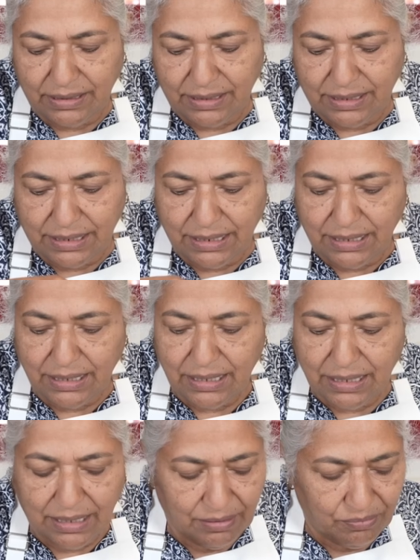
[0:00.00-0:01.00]
stick,
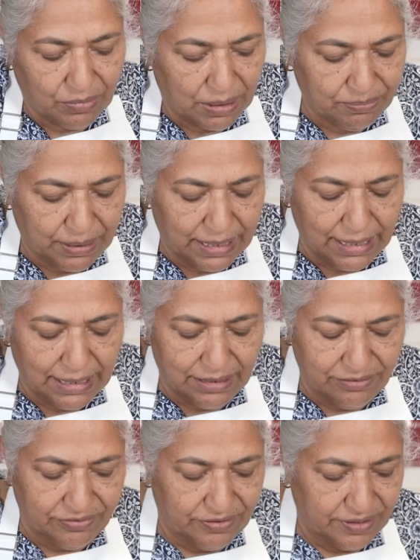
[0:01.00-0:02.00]
my bay
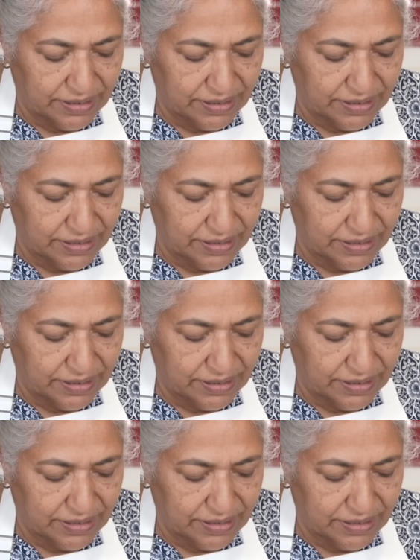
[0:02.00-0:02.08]
leaf,